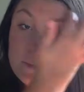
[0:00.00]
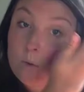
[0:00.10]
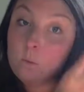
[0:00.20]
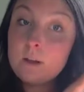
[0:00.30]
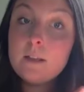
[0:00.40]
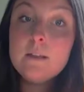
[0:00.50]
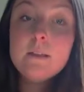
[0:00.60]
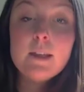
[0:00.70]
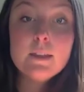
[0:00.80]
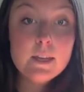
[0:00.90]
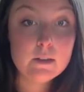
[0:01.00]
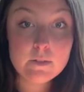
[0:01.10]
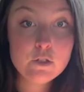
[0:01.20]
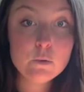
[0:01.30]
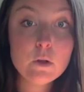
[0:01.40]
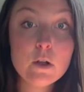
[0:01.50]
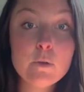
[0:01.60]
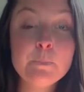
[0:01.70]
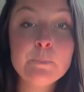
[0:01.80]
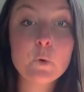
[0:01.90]
with like the
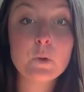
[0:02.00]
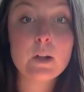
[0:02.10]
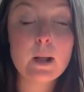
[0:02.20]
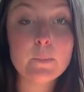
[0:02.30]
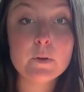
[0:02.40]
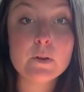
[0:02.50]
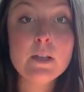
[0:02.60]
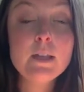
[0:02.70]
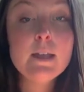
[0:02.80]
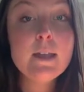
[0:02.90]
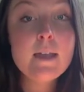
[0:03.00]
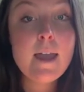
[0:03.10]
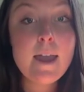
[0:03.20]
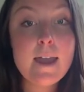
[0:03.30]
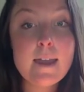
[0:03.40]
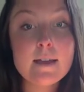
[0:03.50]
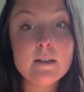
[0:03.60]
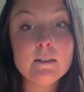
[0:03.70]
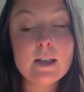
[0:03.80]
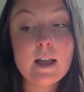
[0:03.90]
individual or the couple.
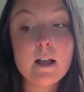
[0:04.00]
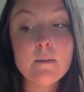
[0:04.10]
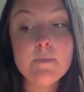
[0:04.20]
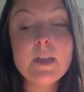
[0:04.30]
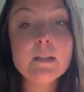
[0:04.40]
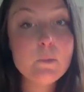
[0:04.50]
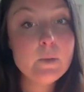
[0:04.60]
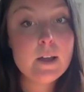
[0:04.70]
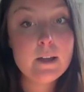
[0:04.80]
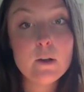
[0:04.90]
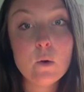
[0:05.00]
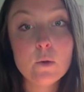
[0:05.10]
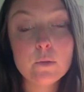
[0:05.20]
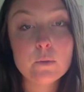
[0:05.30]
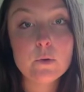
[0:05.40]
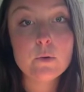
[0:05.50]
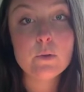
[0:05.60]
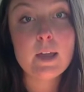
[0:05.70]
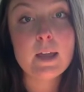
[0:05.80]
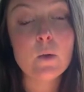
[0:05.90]
And that's when we kind of go through
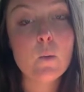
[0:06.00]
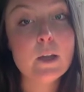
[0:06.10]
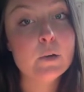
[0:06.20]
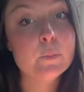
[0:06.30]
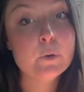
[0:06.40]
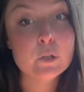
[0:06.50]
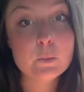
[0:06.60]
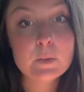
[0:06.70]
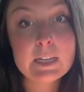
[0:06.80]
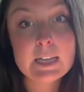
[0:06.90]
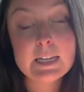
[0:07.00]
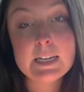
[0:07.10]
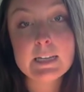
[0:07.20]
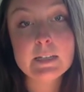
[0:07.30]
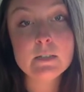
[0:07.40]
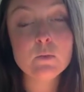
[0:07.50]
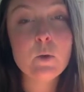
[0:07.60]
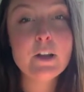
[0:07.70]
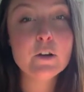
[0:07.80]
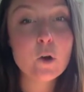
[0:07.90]
like what your birth plan is,
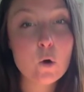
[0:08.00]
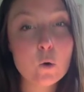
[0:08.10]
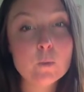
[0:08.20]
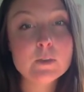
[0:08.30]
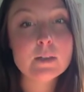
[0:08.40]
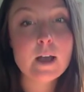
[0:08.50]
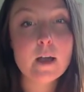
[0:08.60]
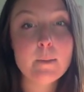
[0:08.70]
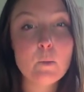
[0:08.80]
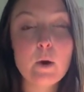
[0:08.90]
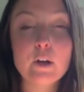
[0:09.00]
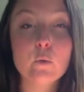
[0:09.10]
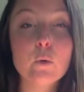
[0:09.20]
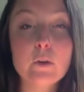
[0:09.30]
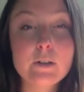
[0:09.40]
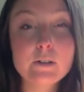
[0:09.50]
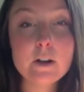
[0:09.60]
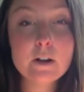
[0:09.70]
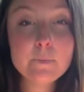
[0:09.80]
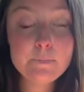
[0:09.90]
what your hopes and what your worries
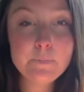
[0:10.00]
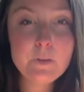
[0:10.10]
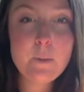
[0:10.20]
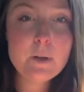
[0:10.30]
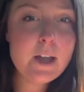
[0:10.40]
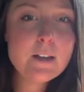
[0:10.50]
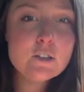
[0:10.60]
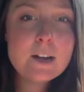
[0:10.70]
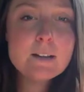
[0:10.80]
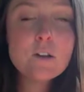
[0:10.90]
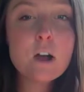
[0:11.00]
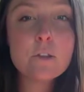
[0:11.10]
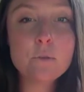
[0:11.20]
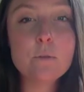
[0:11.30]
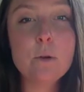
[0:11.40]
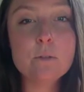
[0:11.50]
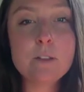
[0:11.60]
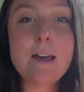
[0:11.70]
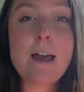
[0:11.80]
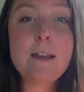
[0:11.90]
are. And we kind of try to talk through those
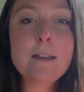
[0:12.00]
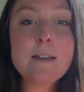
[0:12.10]
so that